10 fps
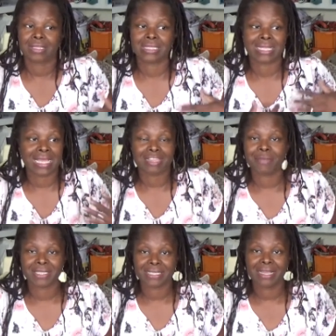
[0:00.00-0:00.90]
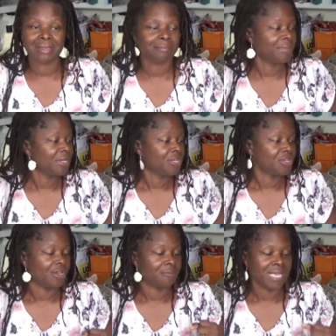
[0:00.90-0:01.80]
that's my time.
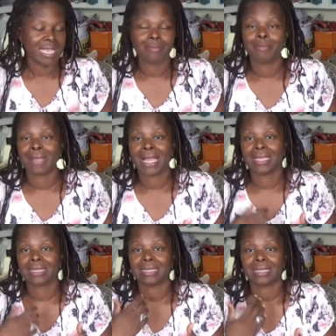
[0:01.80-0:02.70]
You know, me coming back,